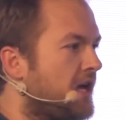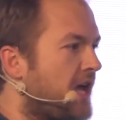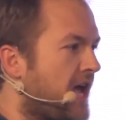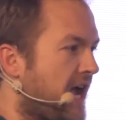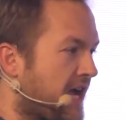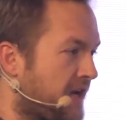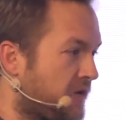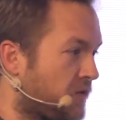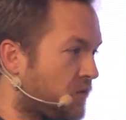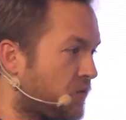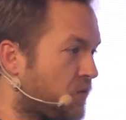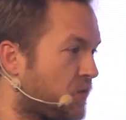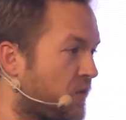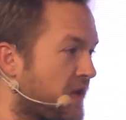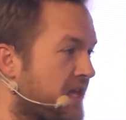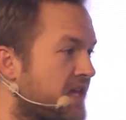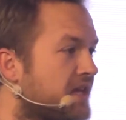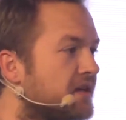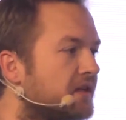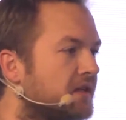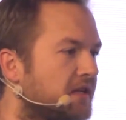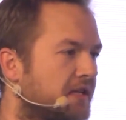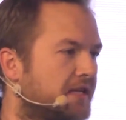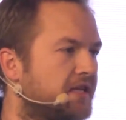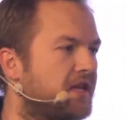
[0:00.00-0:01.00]
and
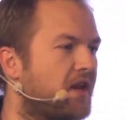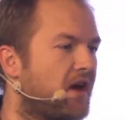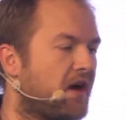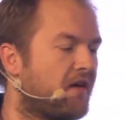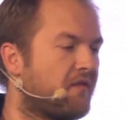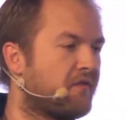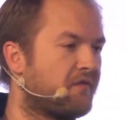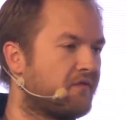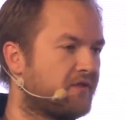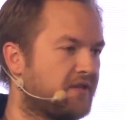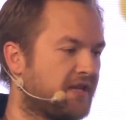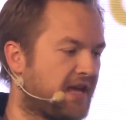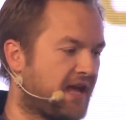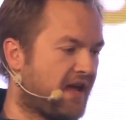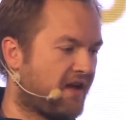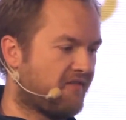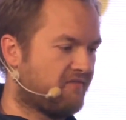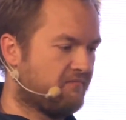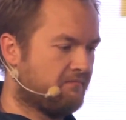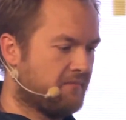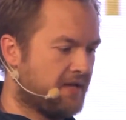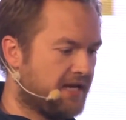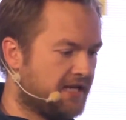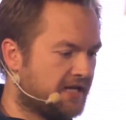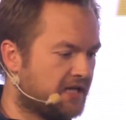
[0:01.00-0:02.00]
real enough to have
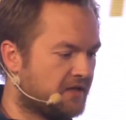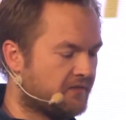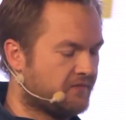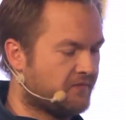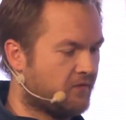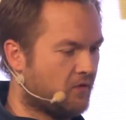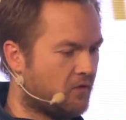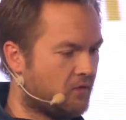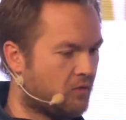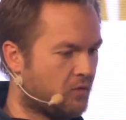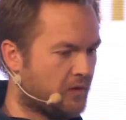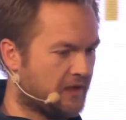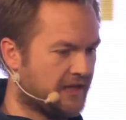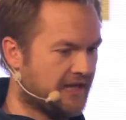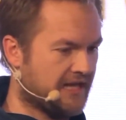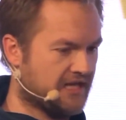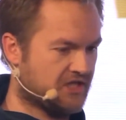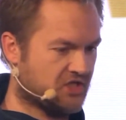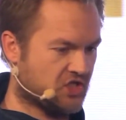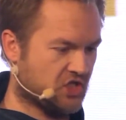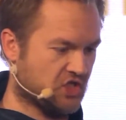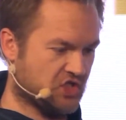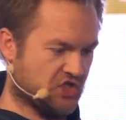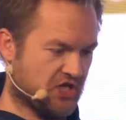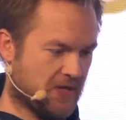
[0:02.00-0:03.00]
meaningful
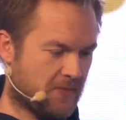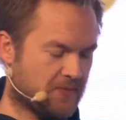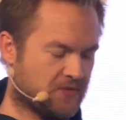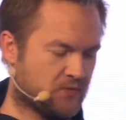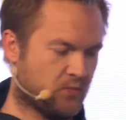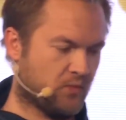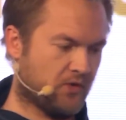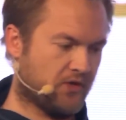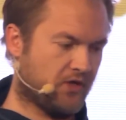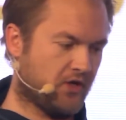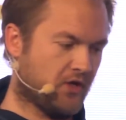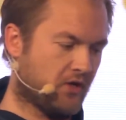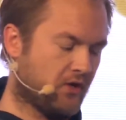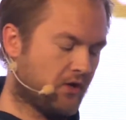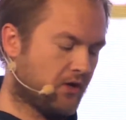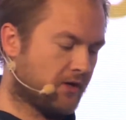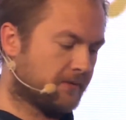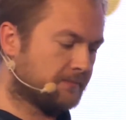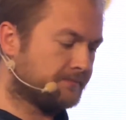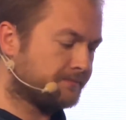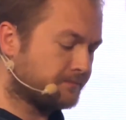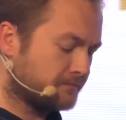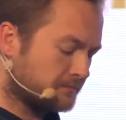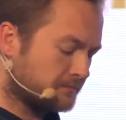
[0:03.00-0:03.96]
relationships with your